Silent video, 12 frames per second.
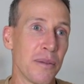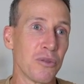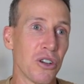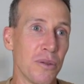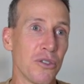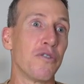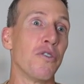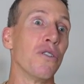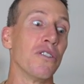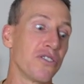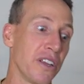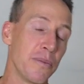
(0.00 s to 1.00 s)
Sometimes I fall
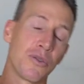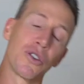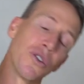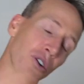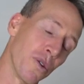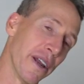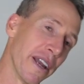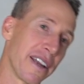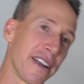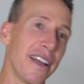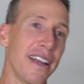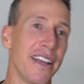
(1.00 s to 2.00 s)
asleep too
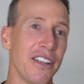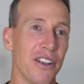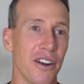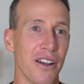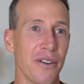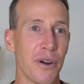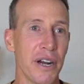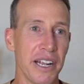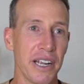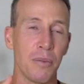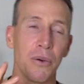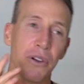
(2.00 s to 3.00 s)
quick, you know,
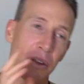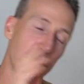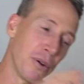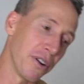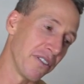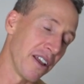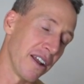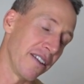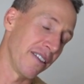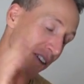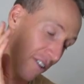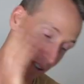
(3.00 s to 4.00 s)
reading a book, you put it down
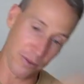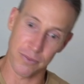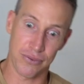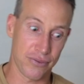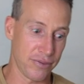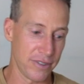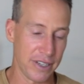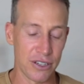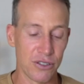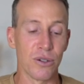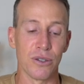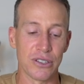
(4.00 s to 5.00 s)
and then you're just
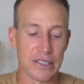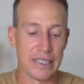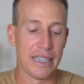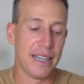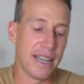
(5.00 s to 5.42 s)
exhausted.